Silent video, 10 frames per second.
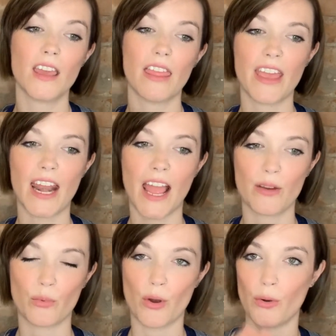that I
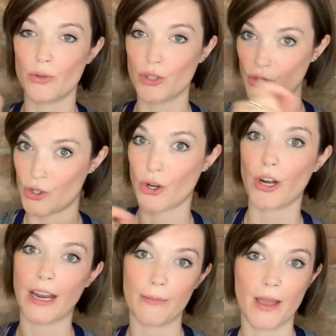wrote
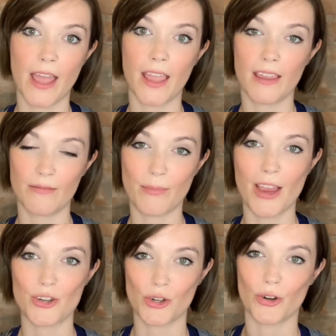during my
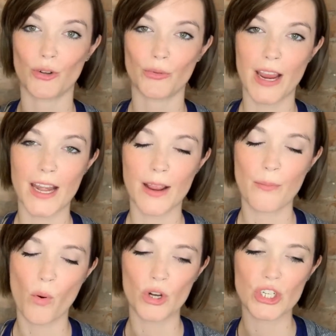journal writing
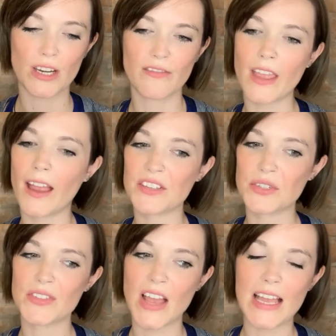portion of the
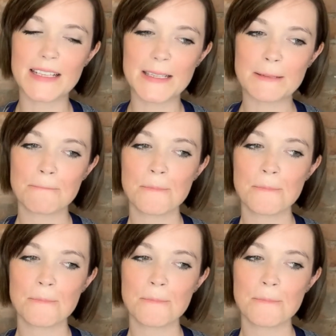exercise,